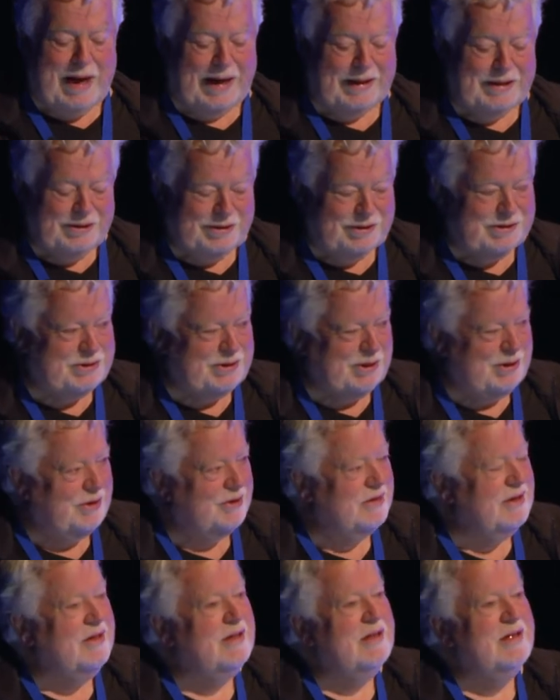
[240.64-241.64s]
bankers,
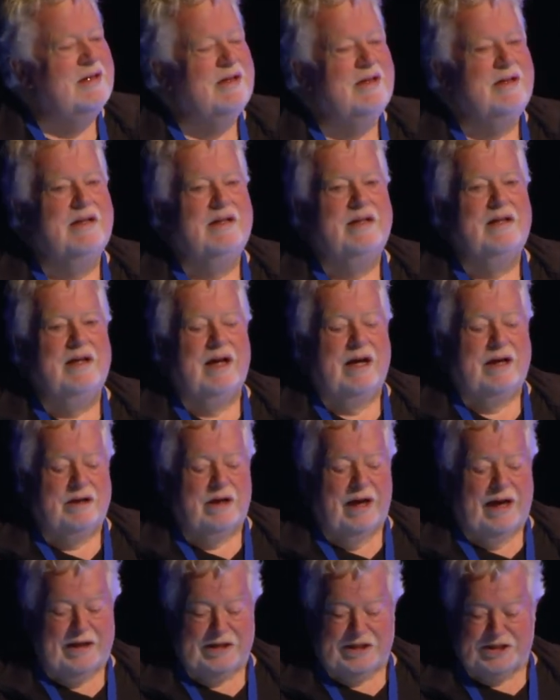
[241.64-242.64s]

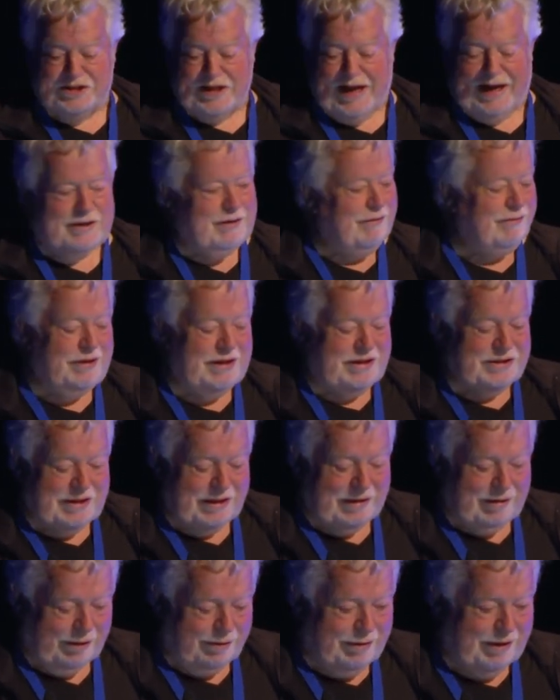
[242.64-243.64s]
and I had a sack of these
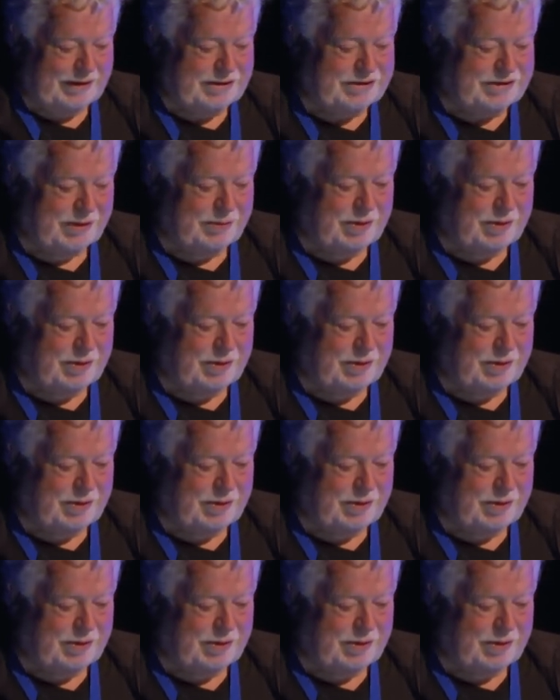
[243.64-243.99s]
little things.